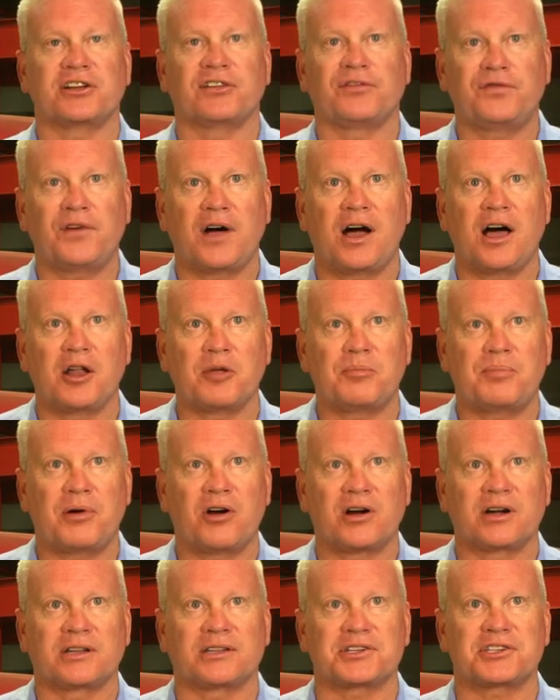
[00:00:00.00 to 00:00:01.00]
to fall
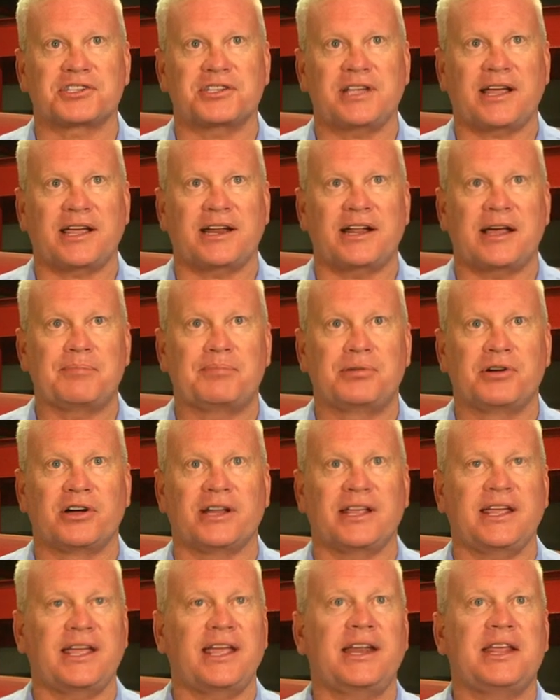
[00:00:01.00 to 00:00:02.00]
apart the second I
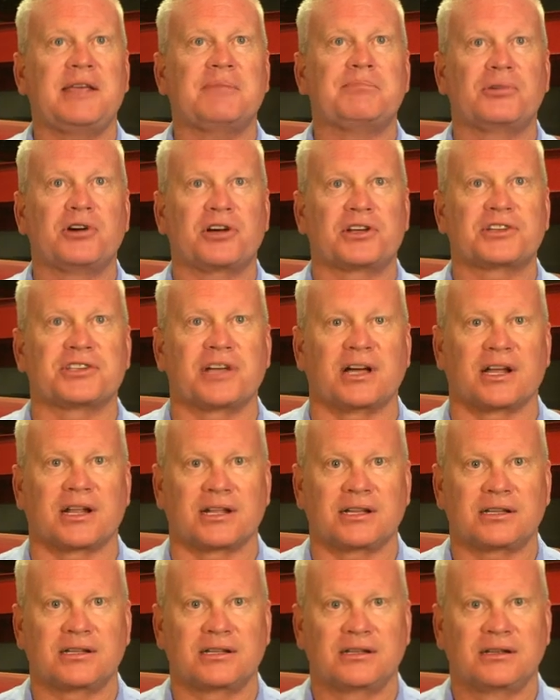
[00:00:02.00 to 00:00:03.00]
put any books on it.
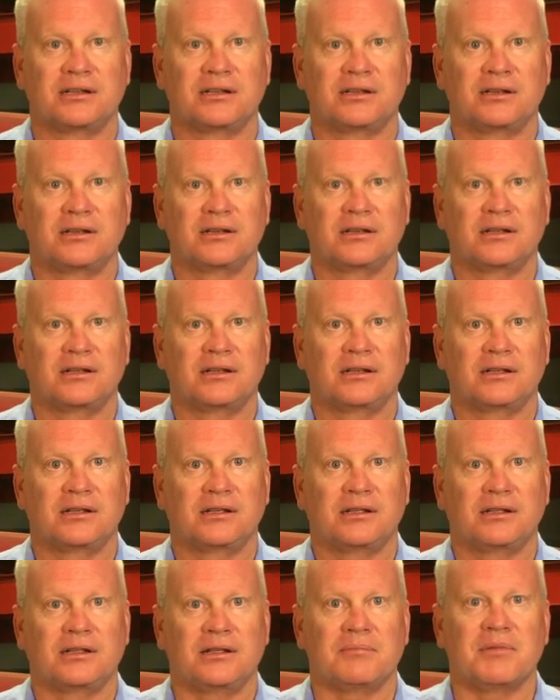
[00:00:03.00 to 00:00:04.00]

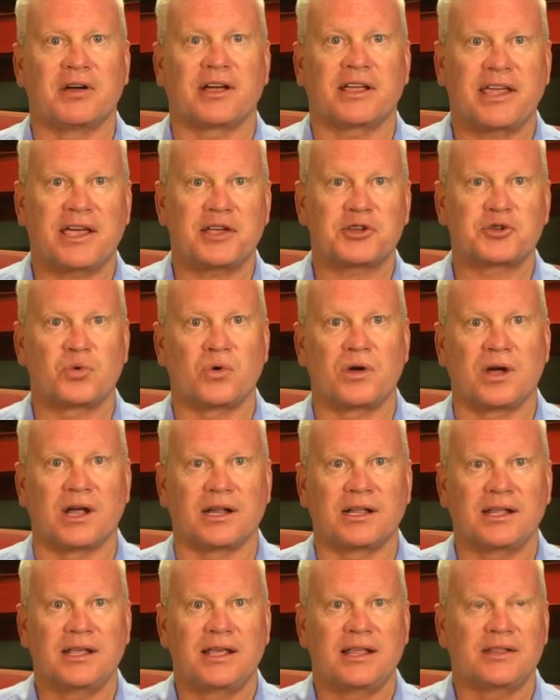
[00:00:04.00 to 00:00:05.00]
But guess
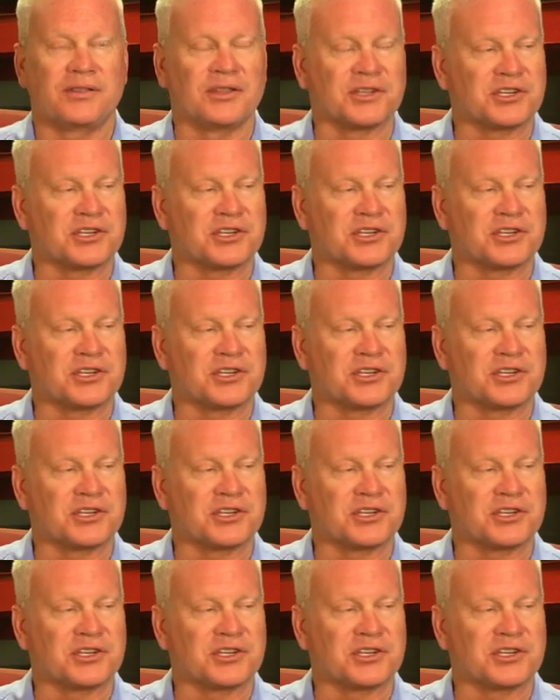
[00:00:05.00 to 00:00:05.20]
what? The